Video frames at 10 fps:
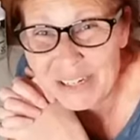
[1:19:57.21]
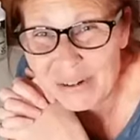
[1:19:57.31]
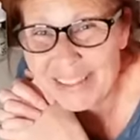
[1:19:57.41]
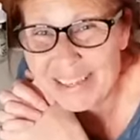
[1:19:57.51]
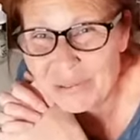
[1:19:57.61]

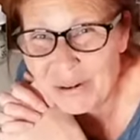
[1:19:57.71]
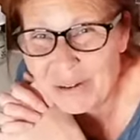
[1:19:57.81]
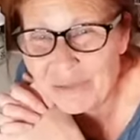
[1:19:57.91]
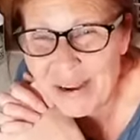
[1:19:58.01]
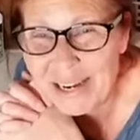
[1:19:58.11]
Dorothy is one
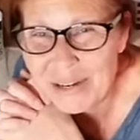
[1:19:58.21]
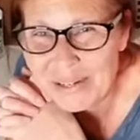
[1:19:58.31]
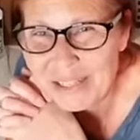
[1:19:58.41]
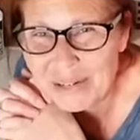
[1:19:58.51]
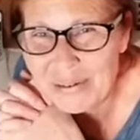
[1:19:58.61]
of my
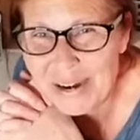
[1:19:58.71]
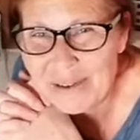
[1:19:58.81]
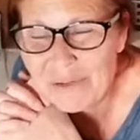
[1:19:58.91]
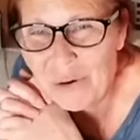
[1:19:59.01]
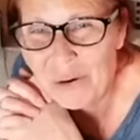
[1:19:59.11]
newest
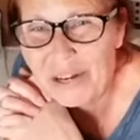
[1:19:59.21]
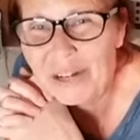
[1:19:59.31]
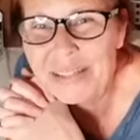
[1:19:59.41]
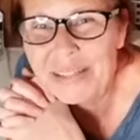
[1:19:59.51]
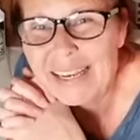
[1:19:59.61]
creative
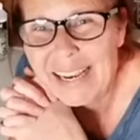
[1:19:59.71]
warriors,